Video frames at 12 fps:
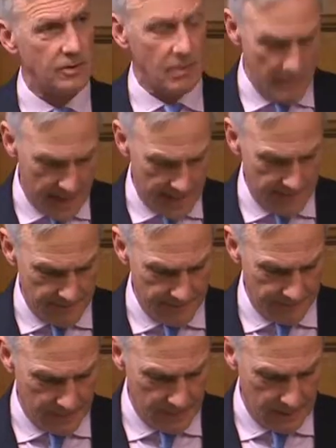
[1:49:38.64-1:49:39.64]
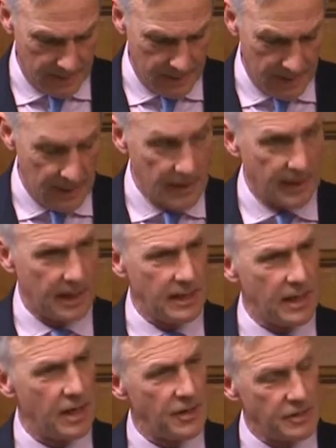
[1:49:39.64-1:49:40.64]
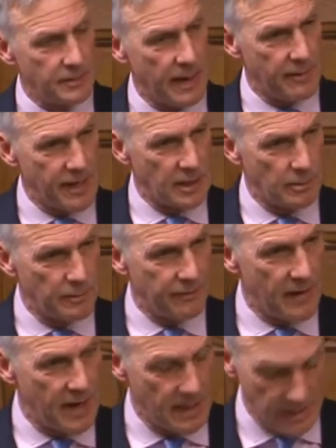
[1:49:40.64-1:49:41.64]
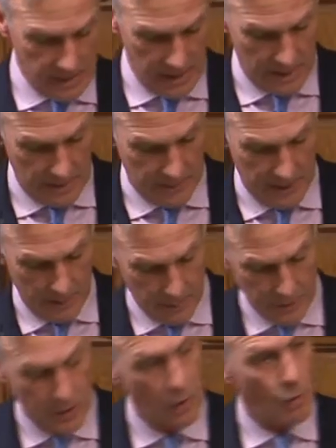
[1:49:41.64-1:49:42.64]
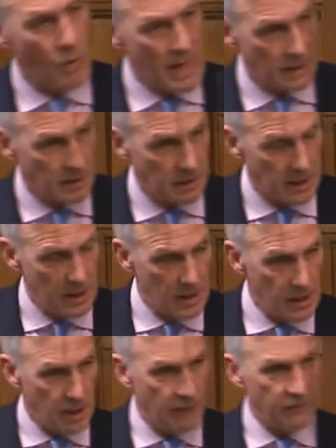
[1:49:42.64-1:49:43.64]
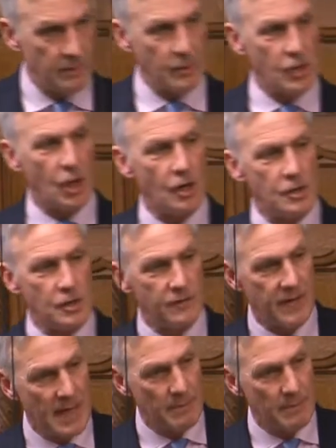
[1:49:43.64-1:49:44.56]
to Remain. Can I ask my right honourable friend that it was the will of the majority of